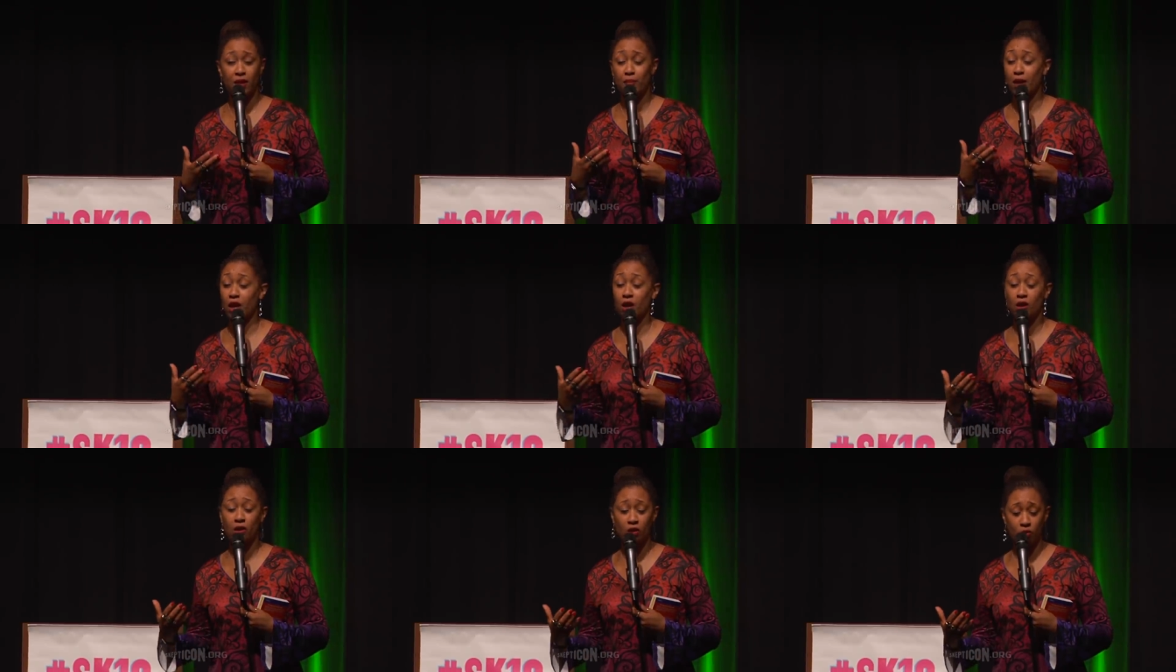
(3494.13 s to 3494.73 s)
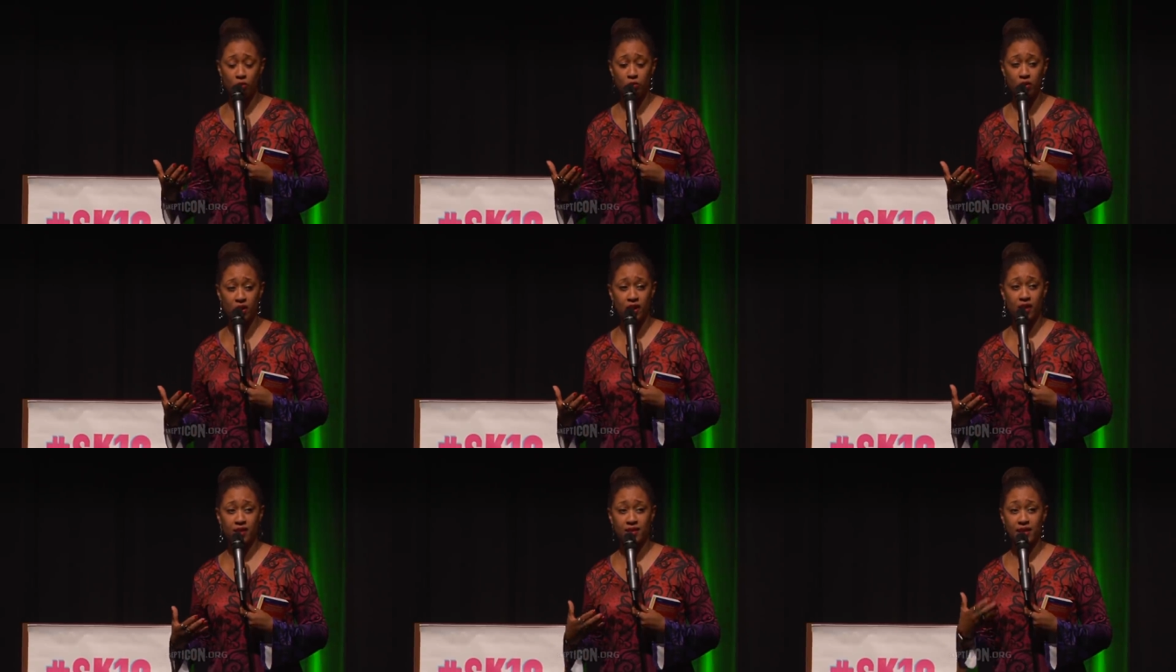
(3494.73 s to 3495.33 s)
And my
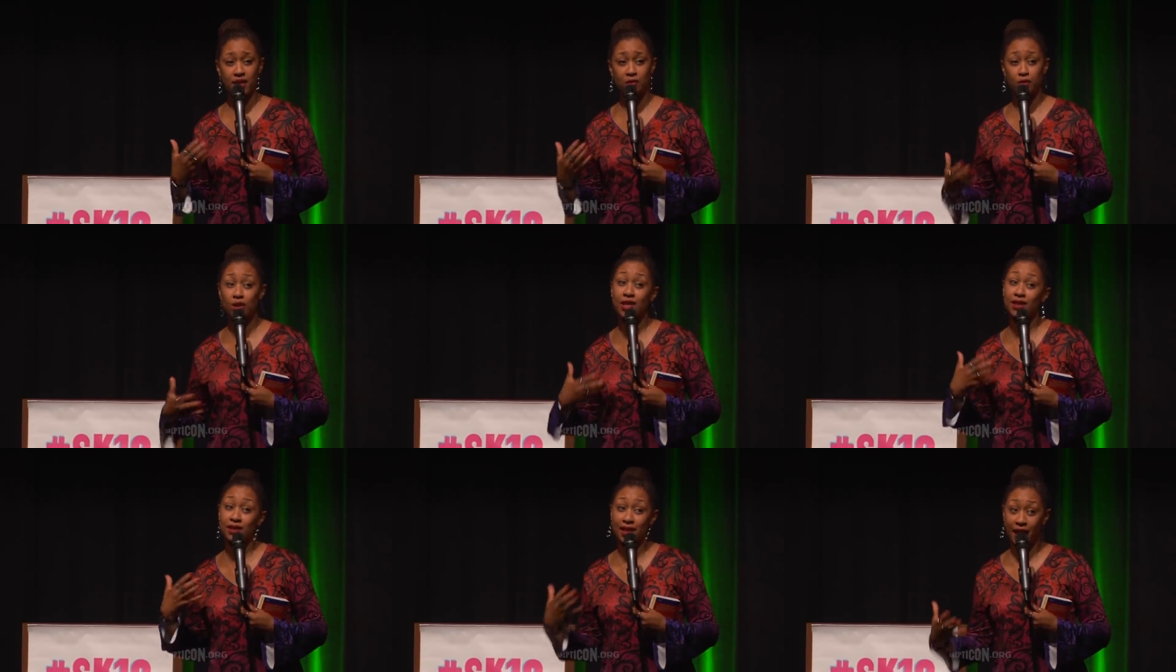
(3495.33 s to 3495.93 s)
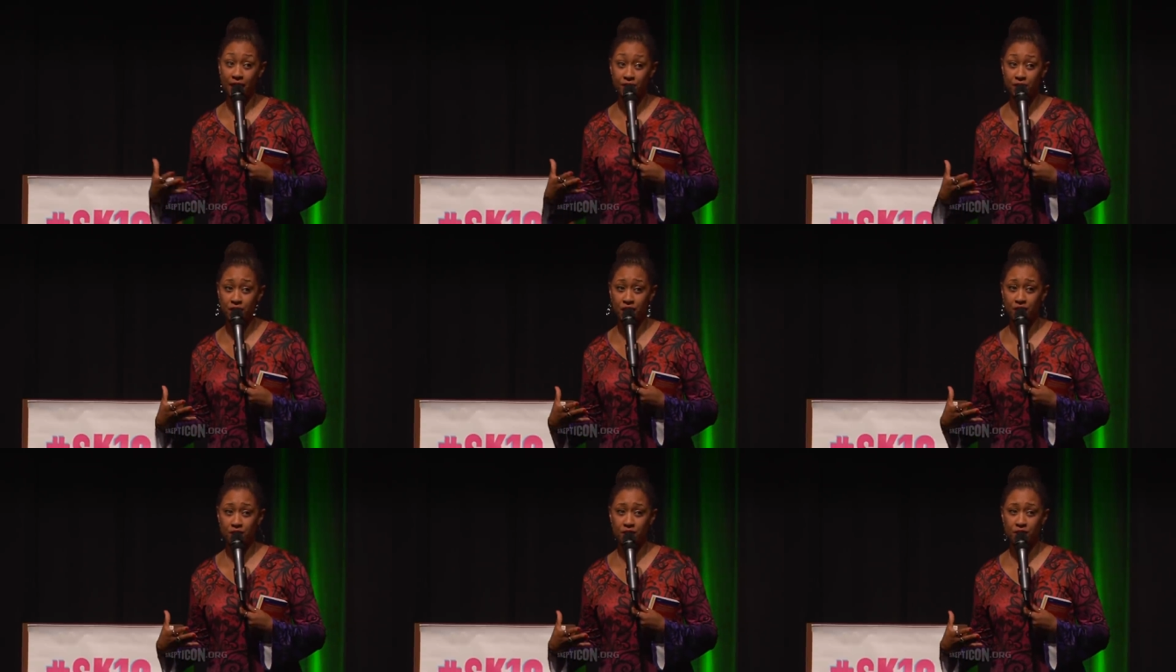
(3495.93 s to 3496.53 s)
hope is that if we can laugh
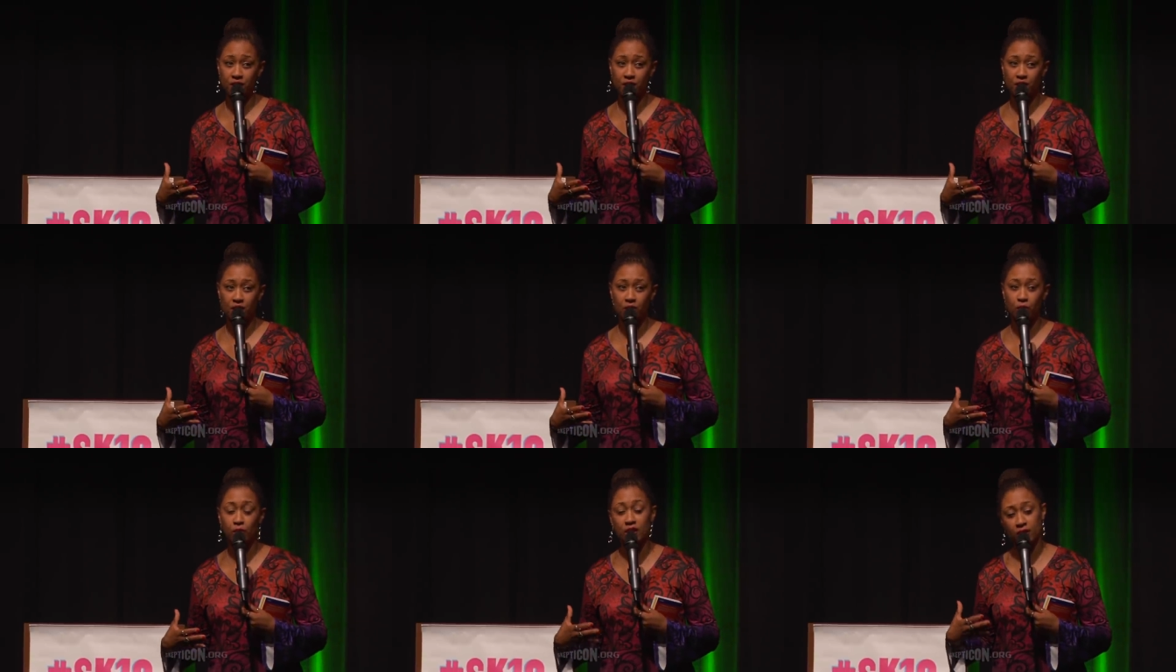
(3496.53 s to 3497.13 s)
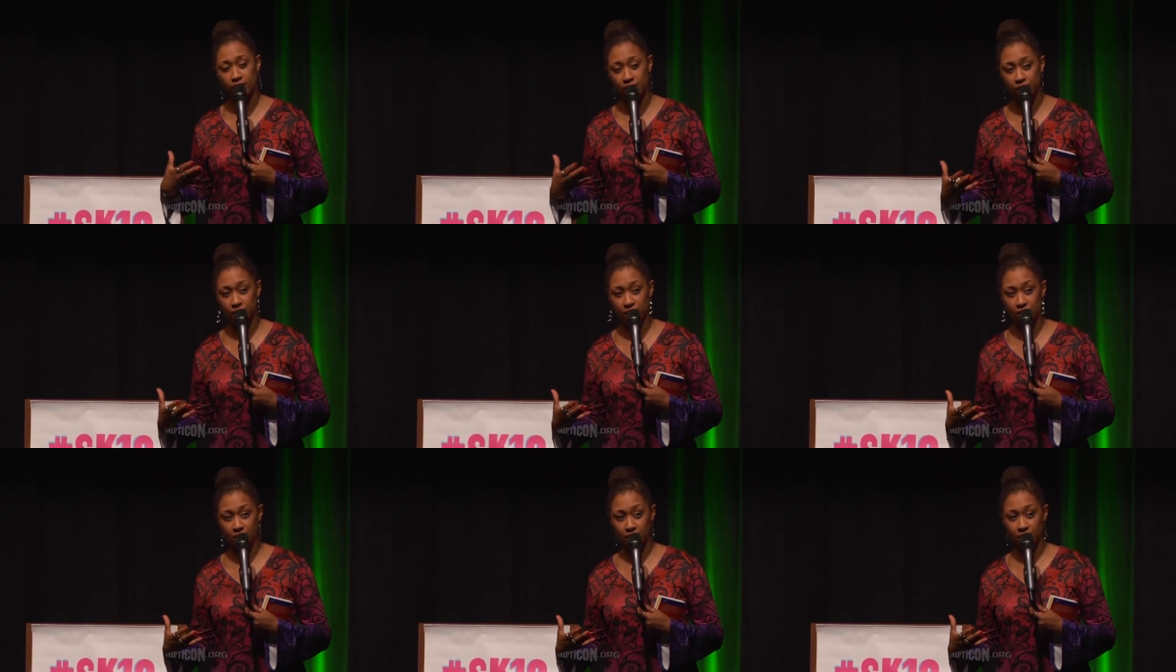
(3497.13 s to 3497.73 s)
together, we can
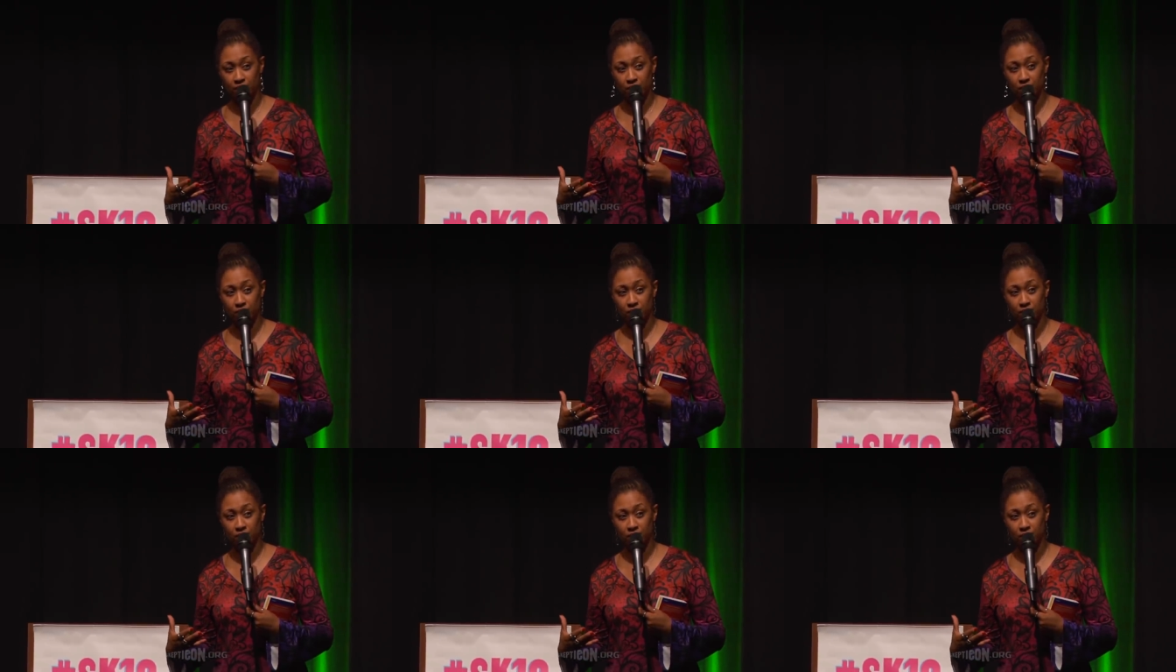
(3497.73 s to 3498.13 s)
live together.